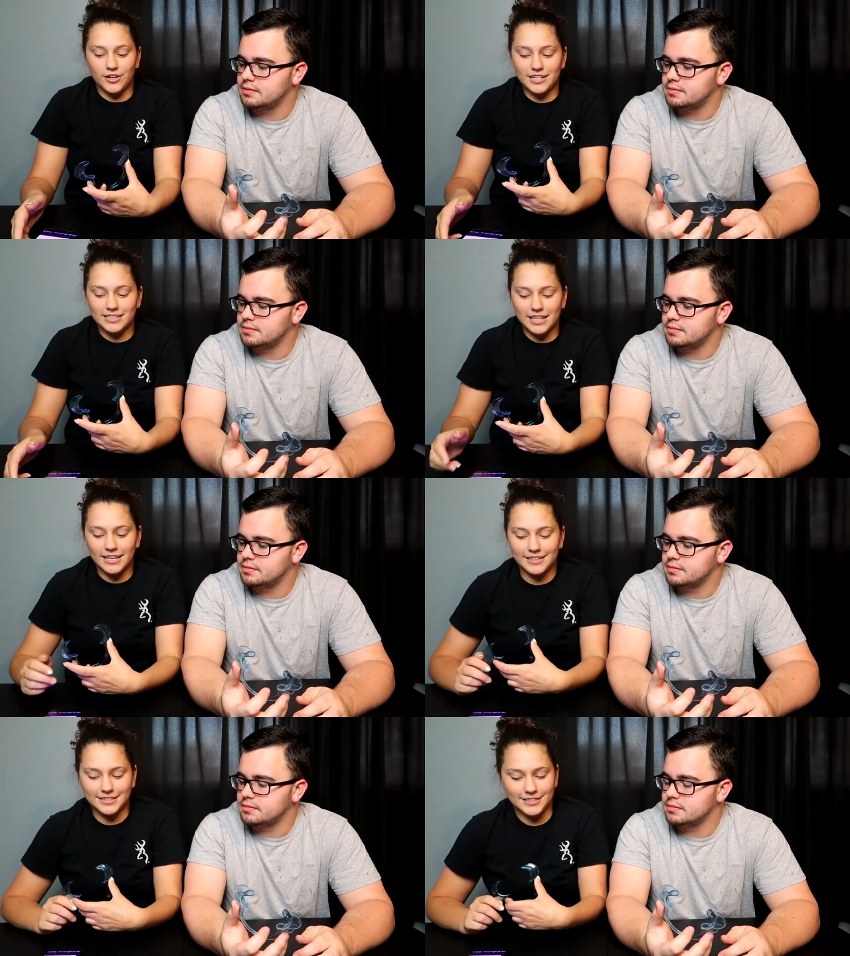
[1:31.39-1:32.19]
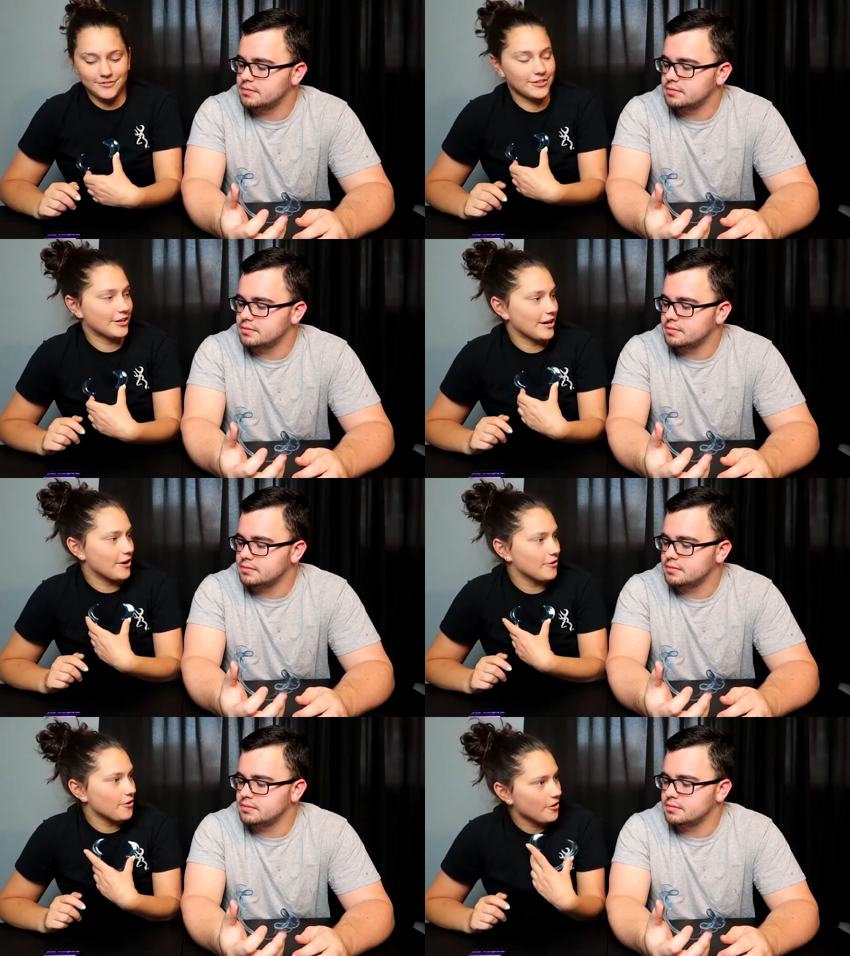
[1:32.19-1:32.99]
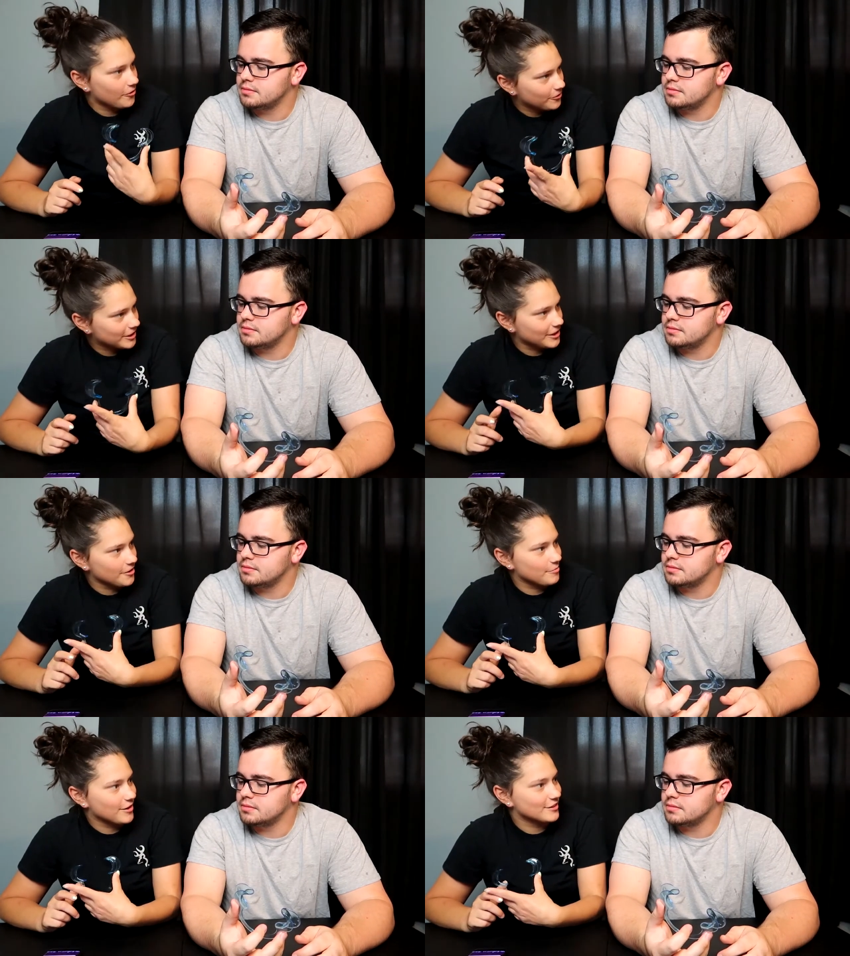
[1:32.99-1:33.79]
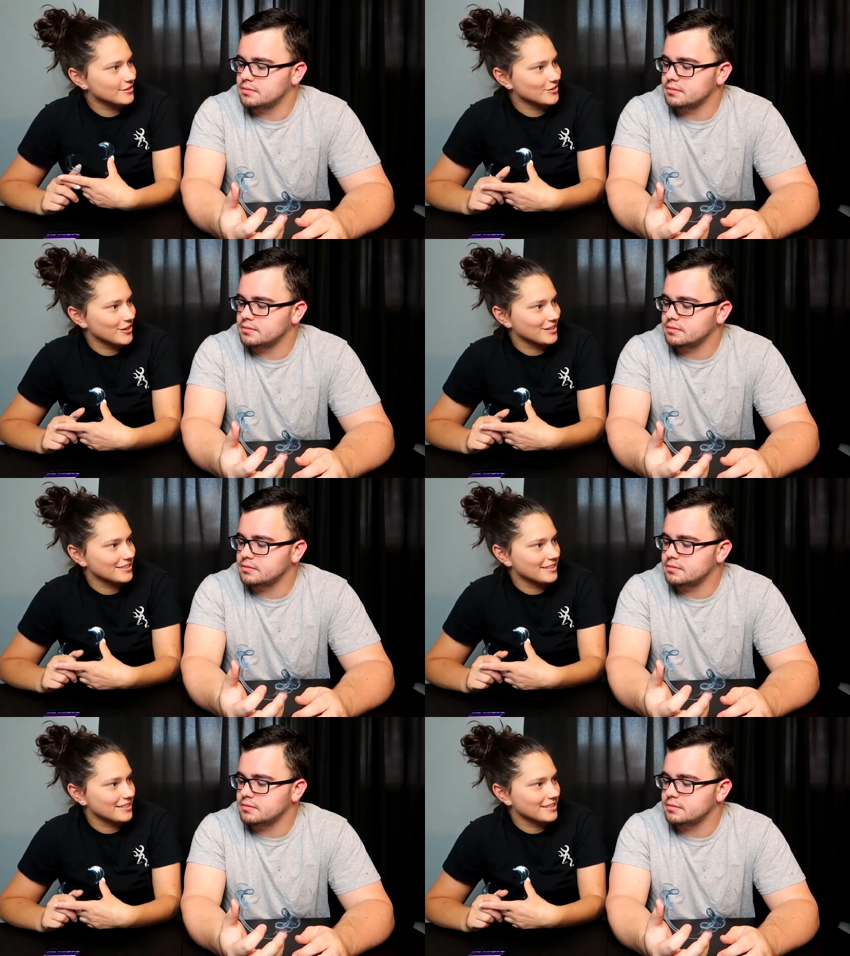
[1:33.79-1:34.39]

Speaker 1: 30 seconds to figure out what the other person's trying to